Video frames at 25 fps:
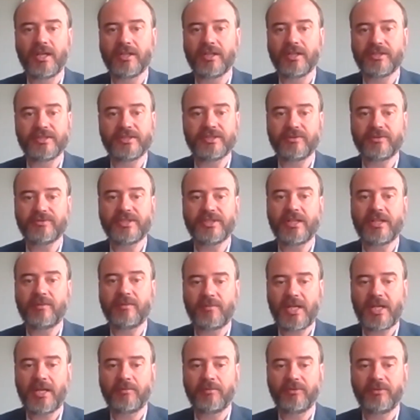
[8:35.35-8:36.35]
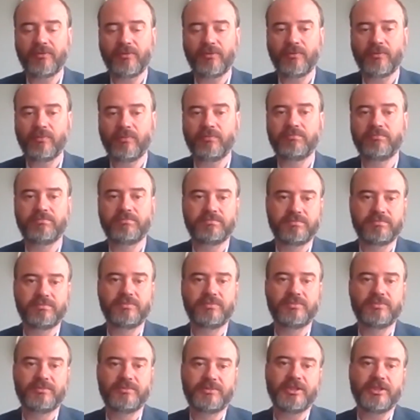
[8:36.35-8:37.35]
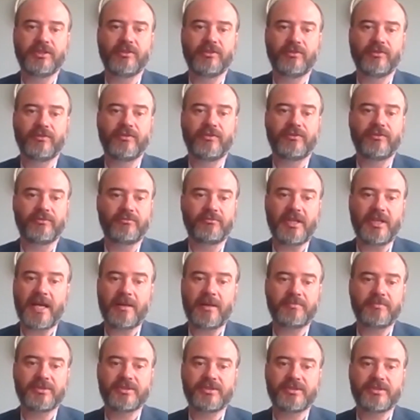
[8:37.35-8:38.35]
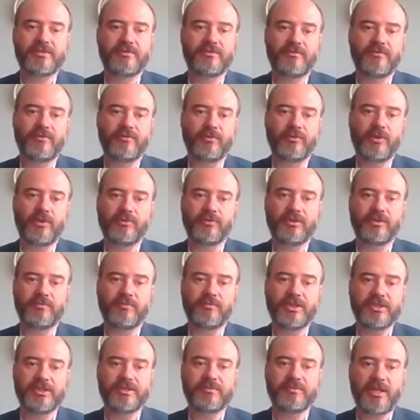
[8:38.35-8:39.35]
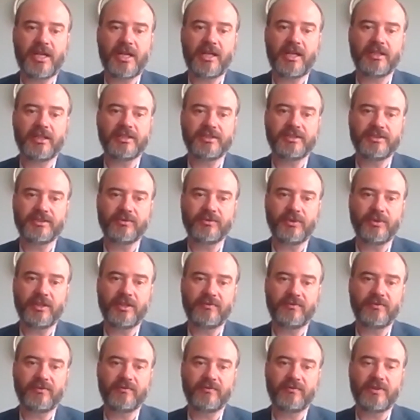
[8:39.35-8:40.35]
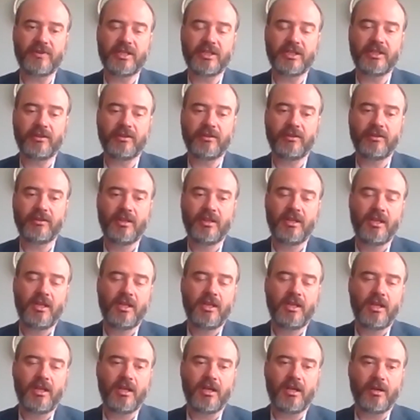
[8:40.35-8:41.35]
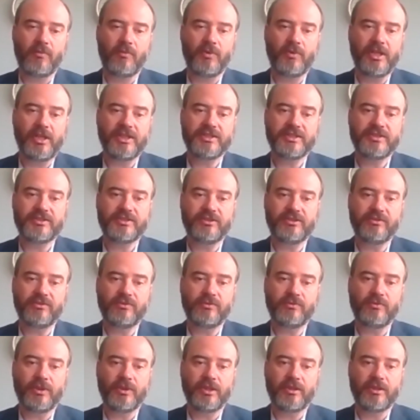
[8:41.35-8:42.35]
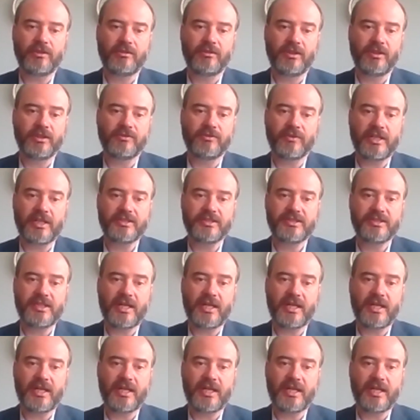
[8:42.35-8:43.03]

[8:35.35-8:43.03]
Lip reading: just outside of Mabu. There's gaps throughout the municipality, so we have to find ways to address